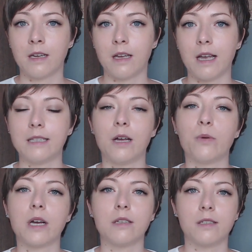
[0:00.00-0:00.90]
And then
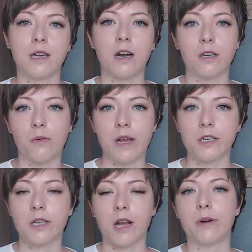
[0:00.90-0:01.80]
we can start
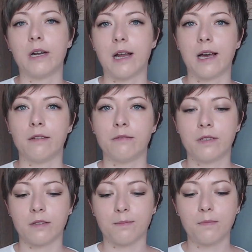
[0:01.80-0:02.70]
arranging our
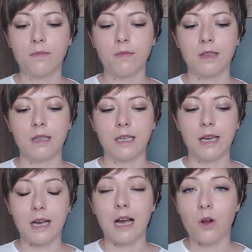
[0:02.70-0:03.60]
lives
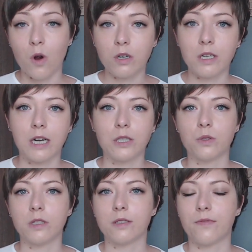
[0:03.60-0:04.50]
accordingly
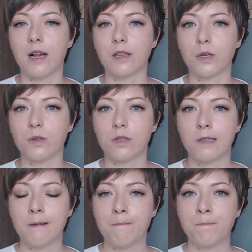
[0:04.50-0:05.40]
to these values.
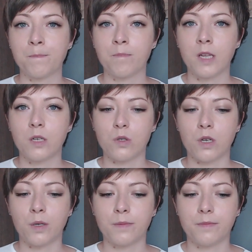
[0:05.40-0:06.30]

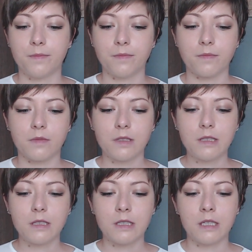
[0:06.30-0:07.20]
So
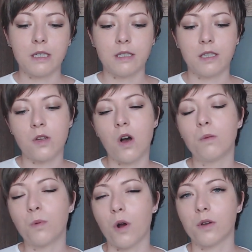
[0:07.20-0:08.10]
in this
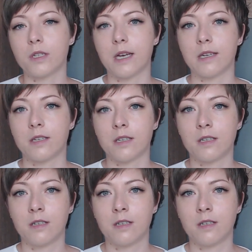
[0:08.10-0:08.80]
whole process,